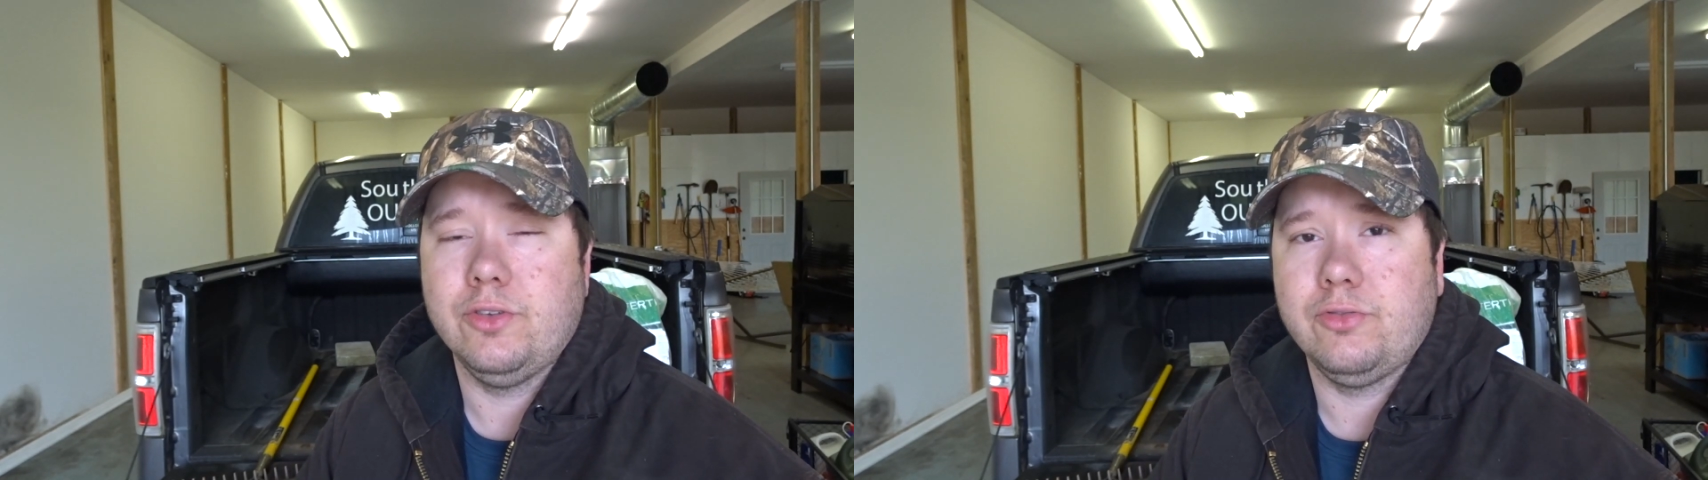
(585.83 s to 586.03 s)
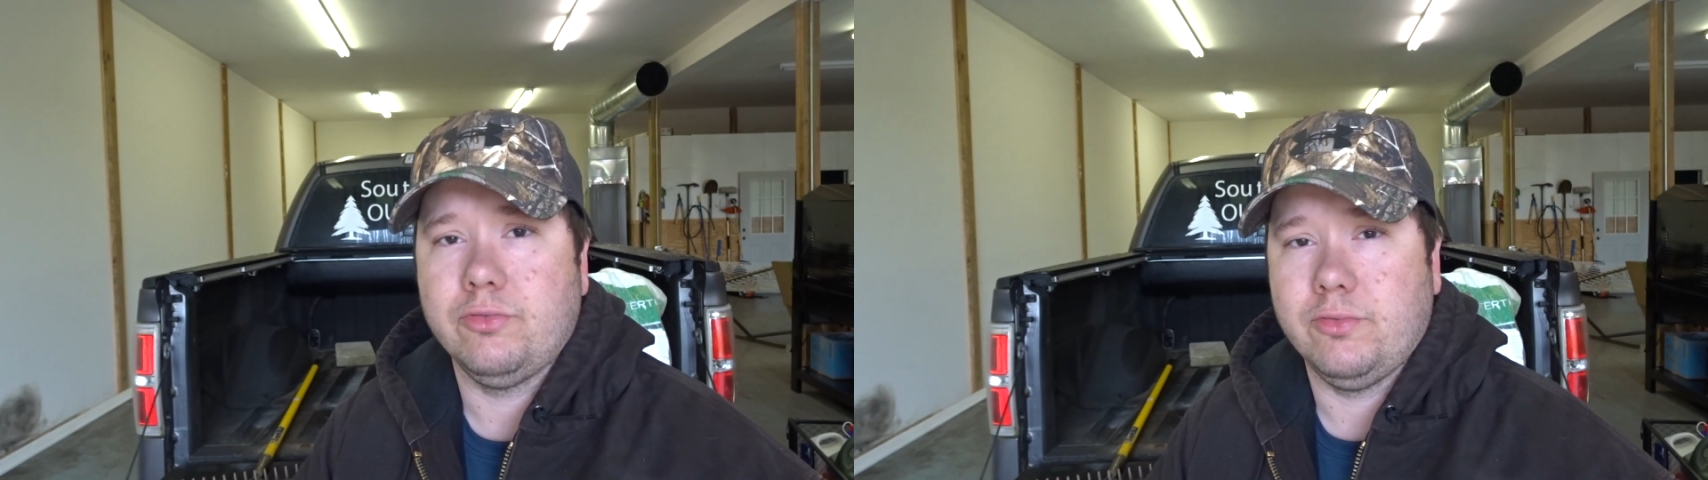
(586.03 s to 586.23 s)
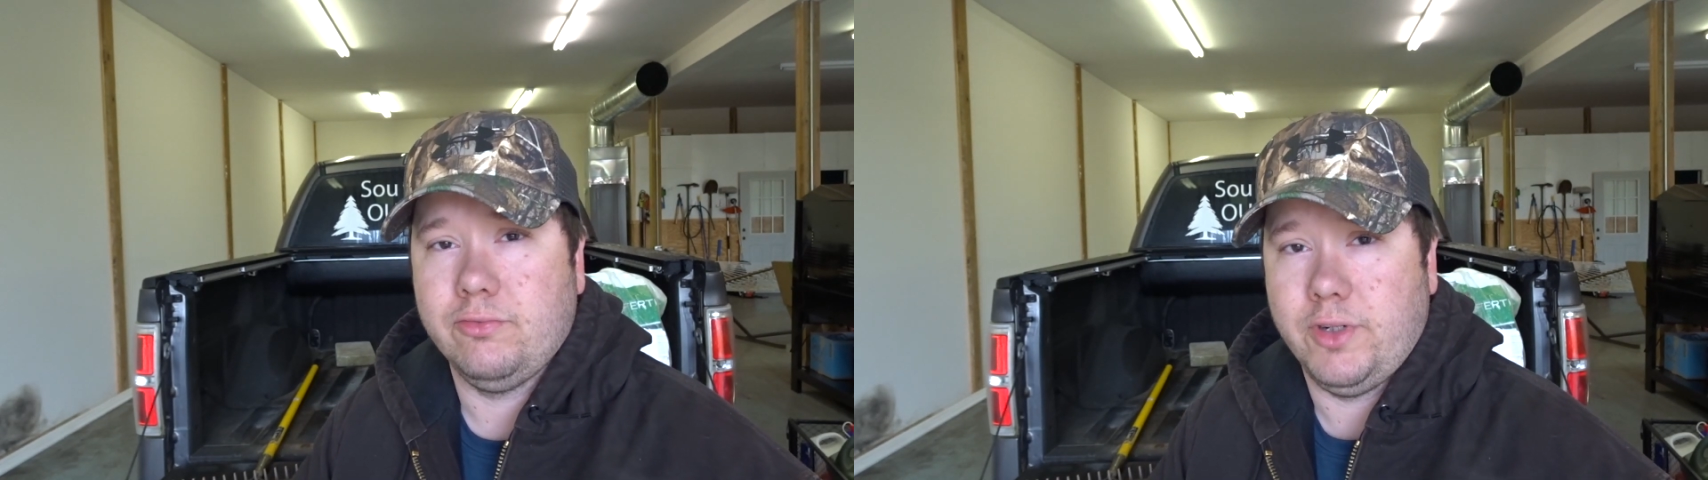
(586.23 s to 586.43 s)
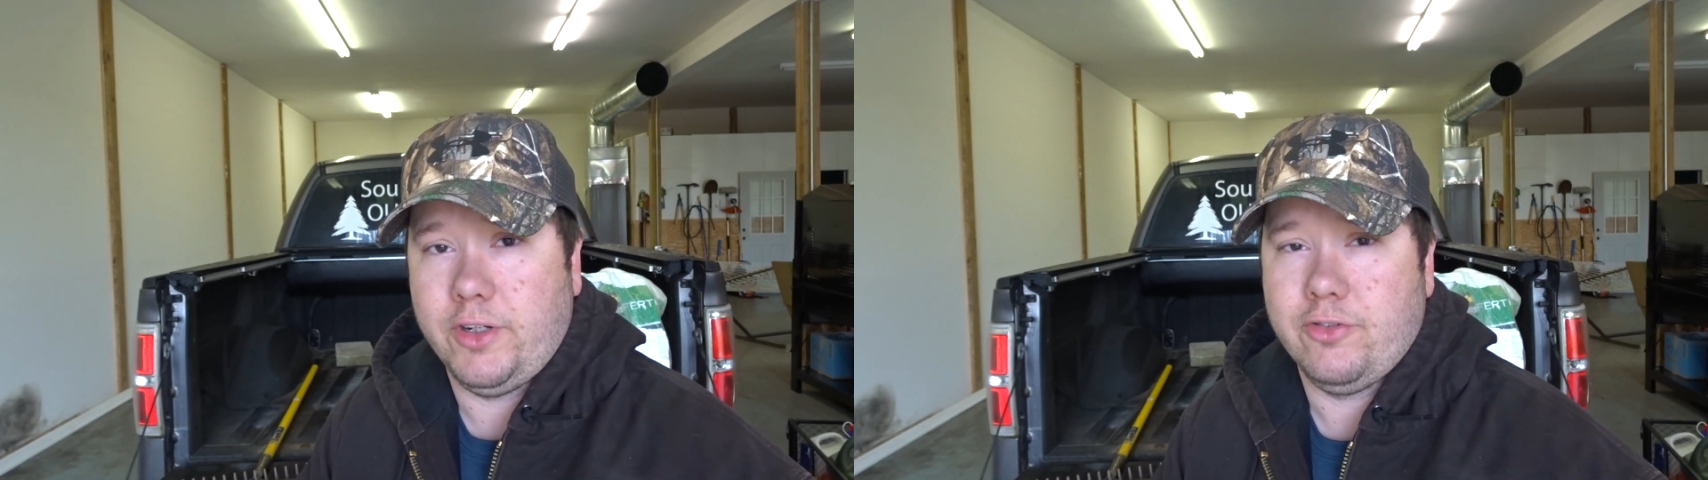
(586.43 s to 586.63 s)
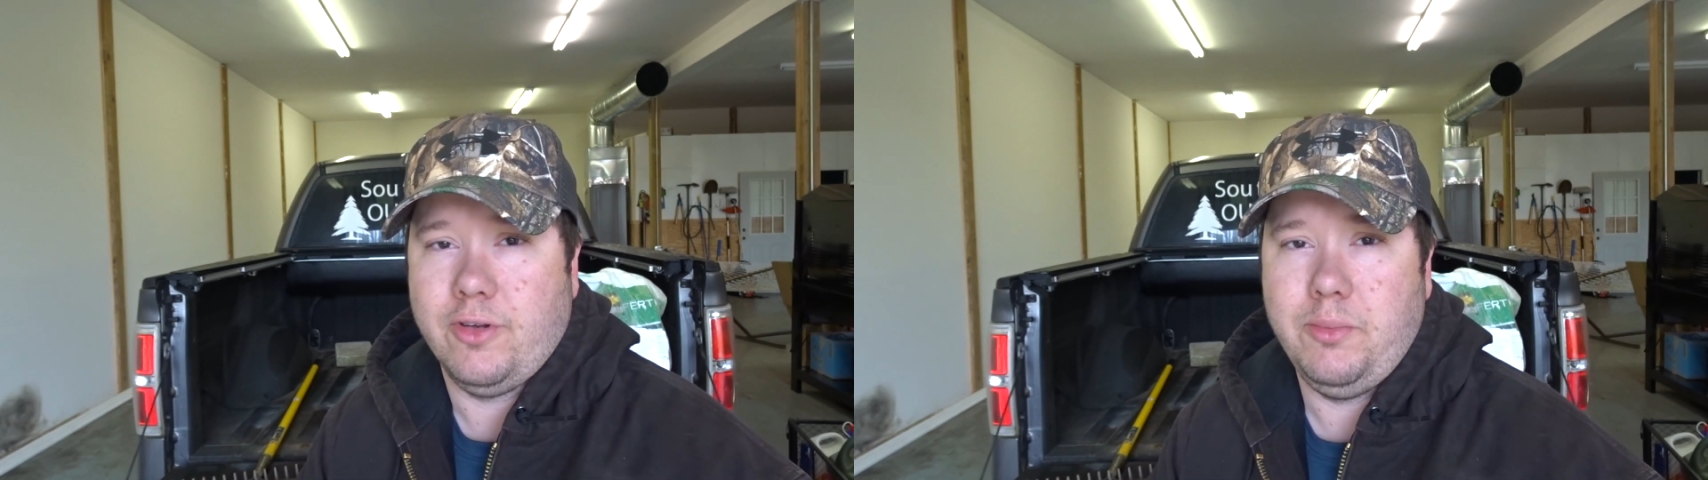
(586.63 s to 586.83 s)
just
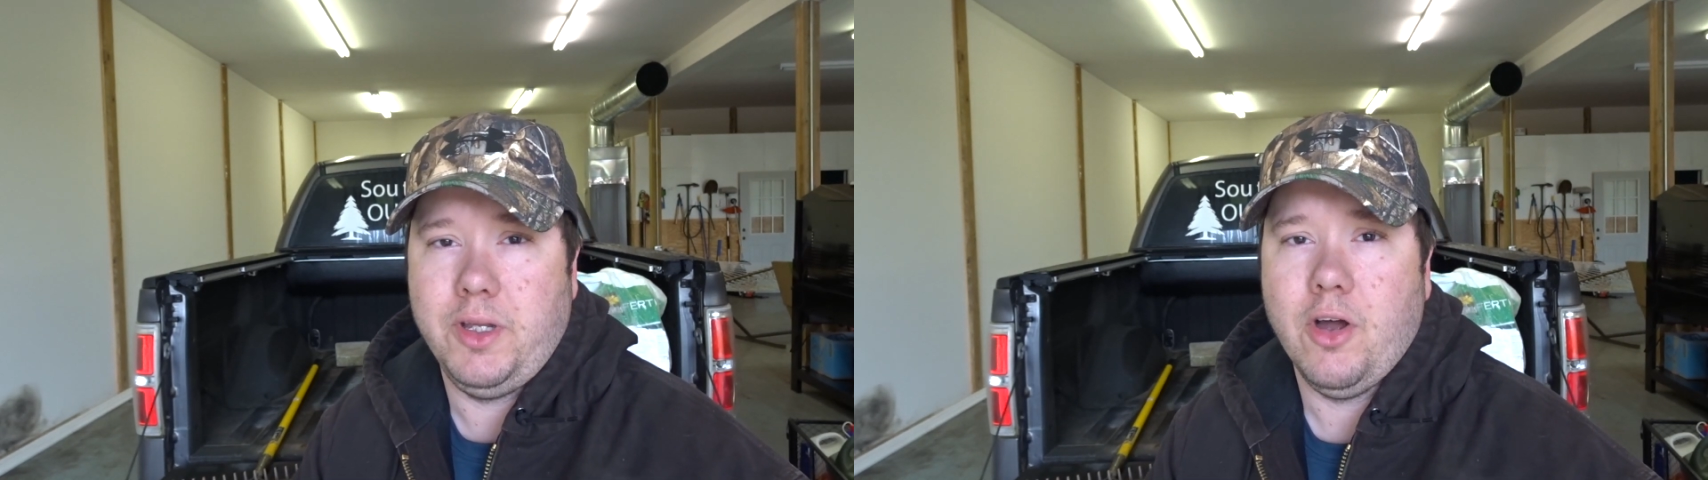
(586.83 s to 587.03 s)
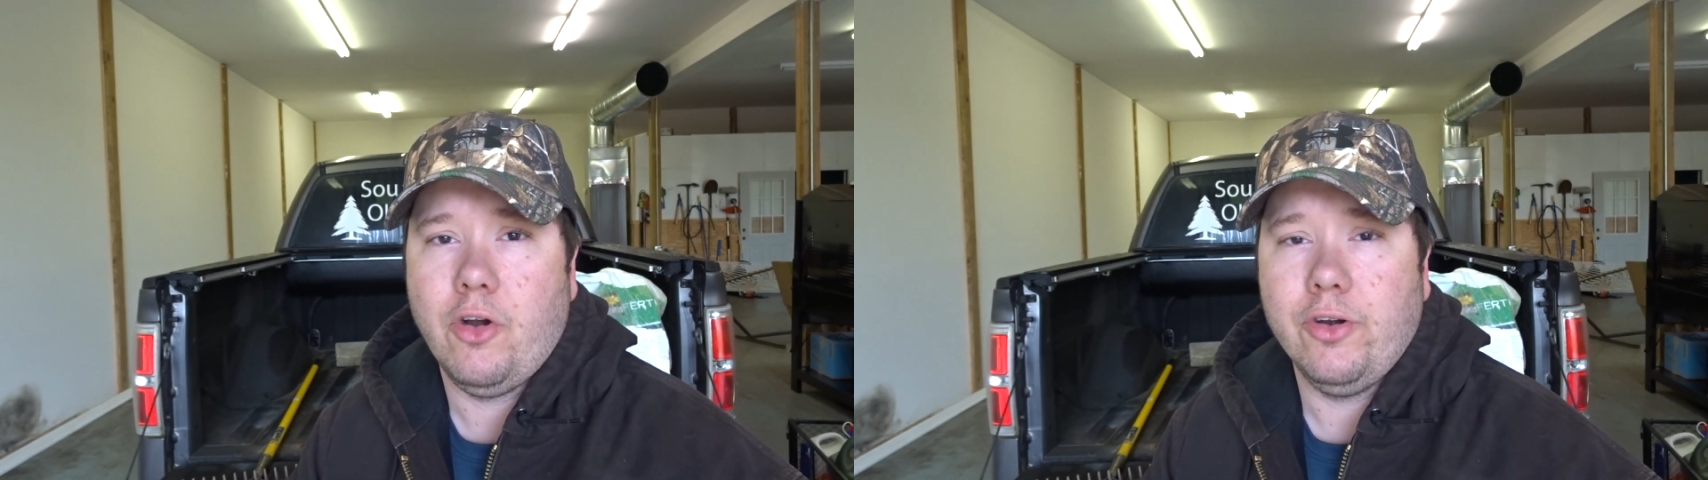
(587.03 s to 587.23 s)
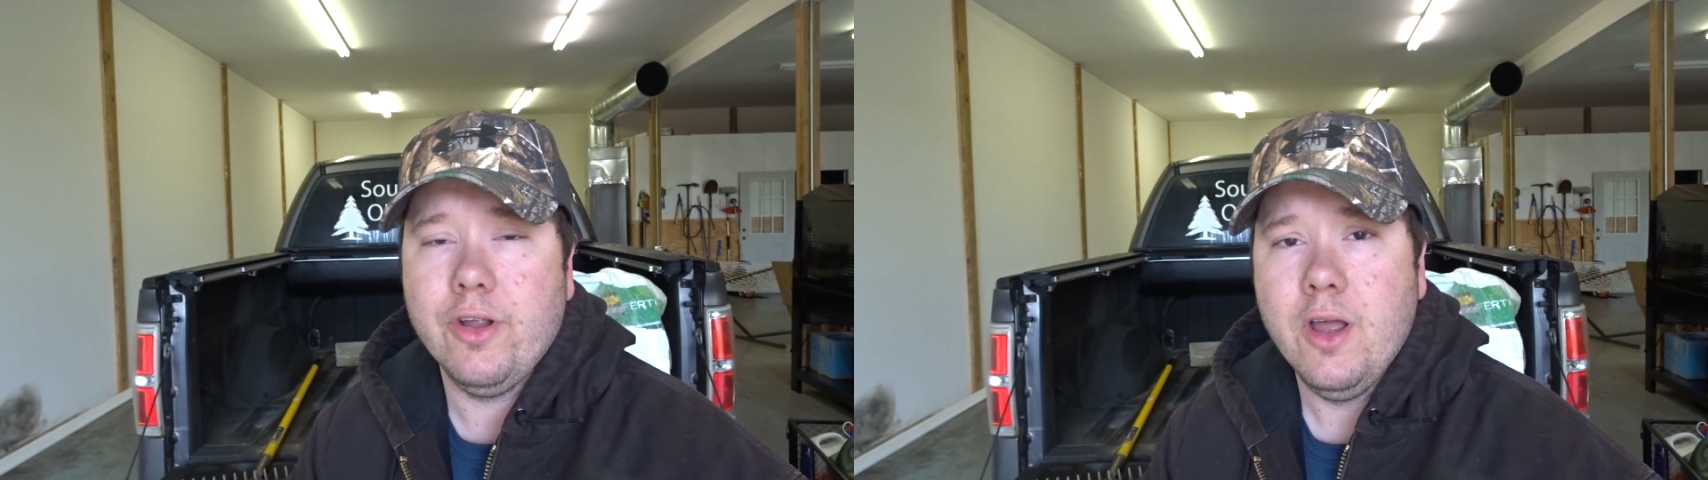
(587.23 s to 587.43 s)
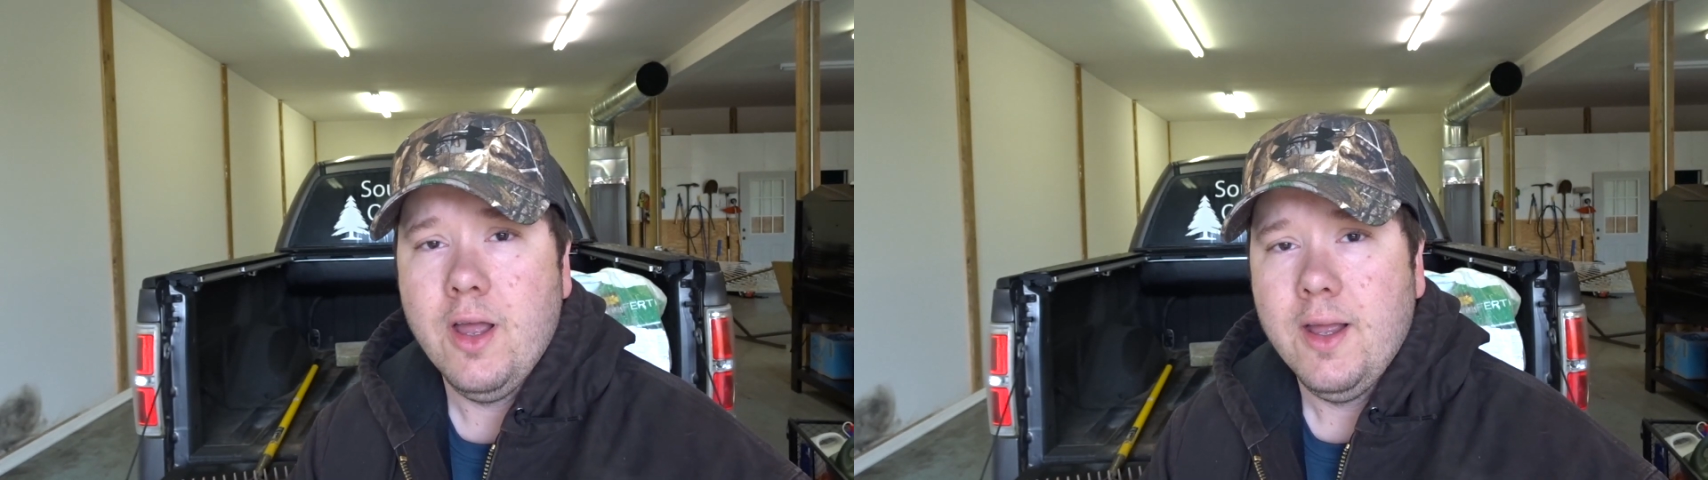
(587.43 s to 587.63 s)
extremely hard,